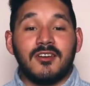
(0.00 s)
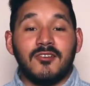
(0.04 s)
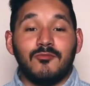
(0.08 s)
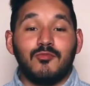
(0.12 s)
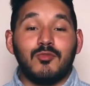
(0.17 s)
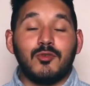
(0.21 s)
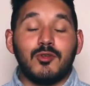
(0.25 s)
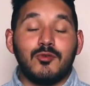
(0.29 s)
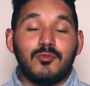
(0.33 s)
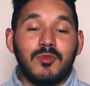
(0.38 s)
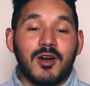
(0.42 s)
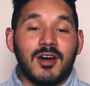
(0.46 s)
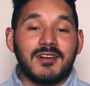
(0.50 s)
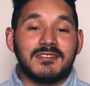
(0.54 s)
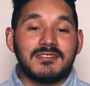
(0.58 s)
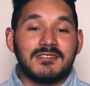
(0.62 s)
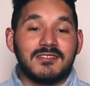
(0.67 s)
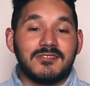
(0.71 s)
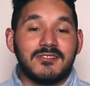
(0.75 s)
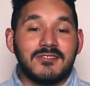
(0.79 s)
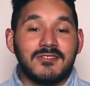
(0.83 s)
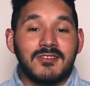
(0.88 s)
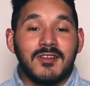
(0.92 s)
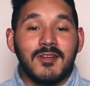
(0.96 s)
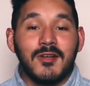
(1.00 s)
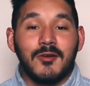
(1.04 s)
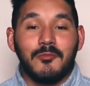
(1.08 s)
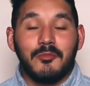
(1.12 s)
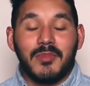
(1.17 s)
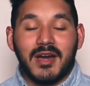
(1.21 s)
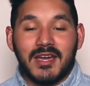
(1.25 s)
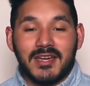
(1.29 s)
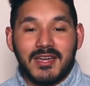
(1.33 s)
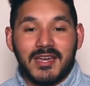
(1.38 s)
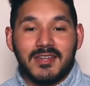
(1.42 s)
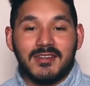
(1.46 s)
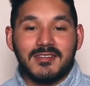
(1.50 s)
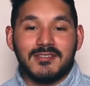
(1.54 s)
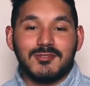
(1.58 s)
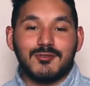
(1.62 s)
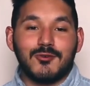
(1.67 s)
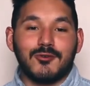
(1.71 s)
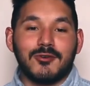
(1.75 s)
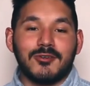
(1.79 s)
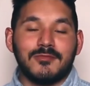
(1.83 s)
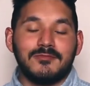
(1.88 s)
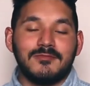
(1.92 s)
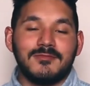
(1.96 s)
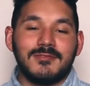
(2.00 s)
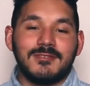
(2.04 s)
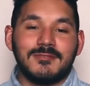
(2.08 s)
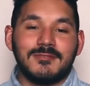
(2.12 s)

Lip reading: of Blue Bossa by Kenny Dorham.